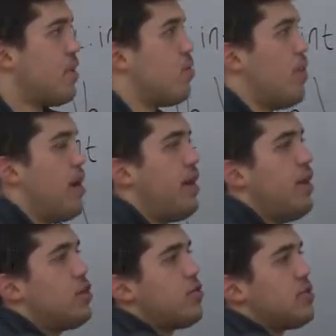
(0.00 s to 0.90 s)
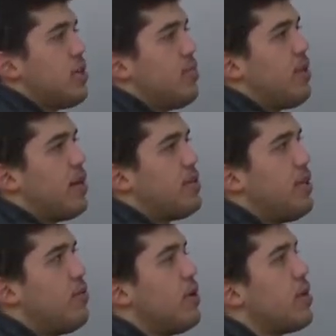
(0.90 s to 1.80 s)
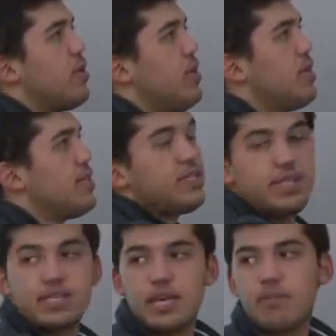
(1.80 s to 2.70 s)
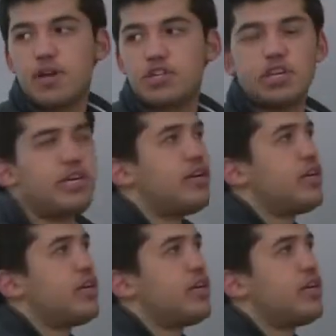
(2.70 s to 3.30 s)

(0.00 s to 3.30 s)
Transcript: Where E2 is applied to E1. This is the same logic here.